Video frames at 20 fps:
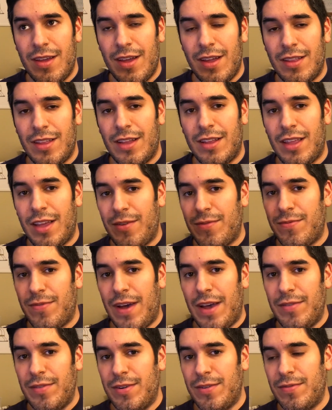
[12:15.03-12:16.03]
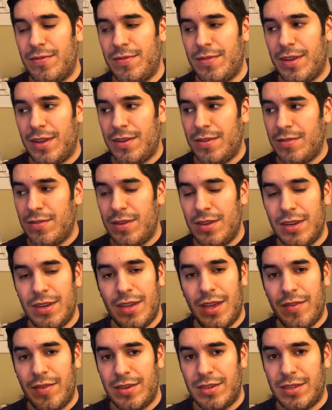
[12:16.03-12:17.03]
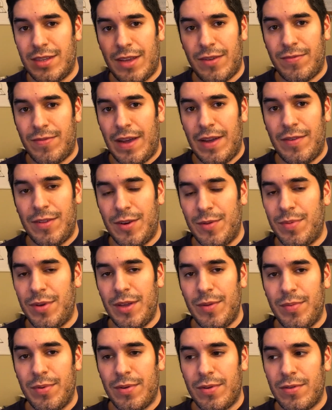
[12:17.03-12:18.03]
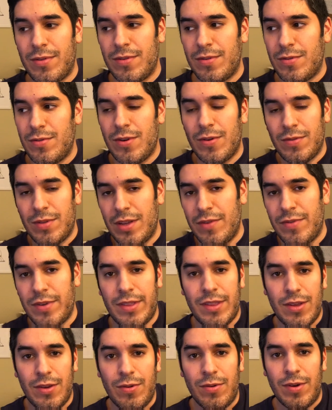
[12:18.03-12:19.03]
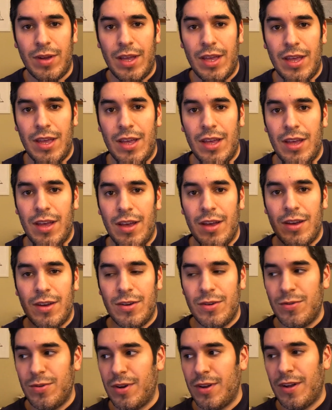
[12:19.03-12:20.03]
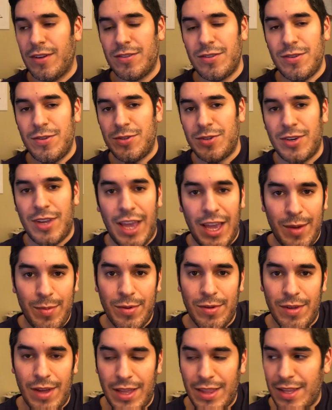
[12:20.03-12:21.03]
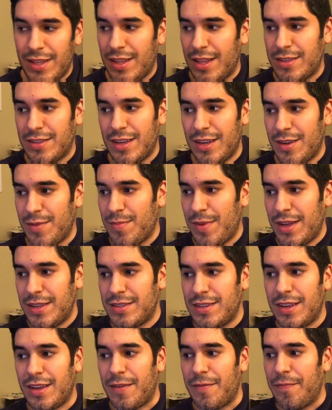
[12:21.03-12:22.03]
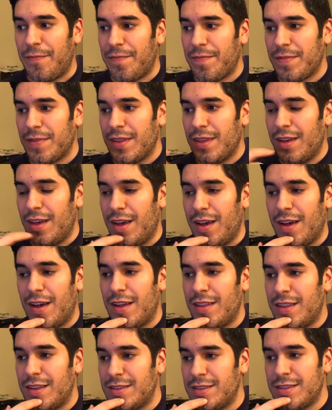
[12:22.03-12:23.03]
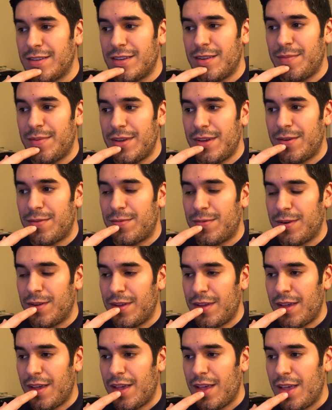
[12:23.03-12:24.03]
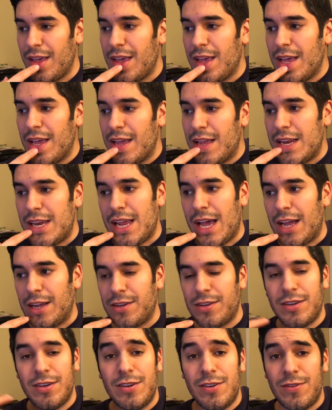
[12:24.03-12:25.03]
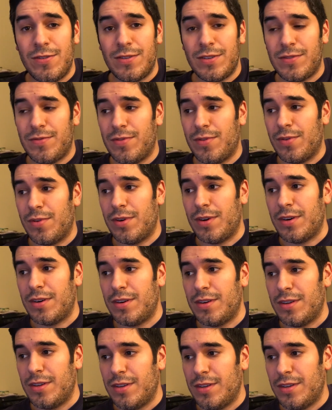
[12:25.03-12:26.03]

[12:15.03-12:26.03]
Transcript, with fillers: and then like five your like you can give it to like five other people who don't live with you, who could also use your cable. I think that's like amazing. Uh, this is going to be really not good news for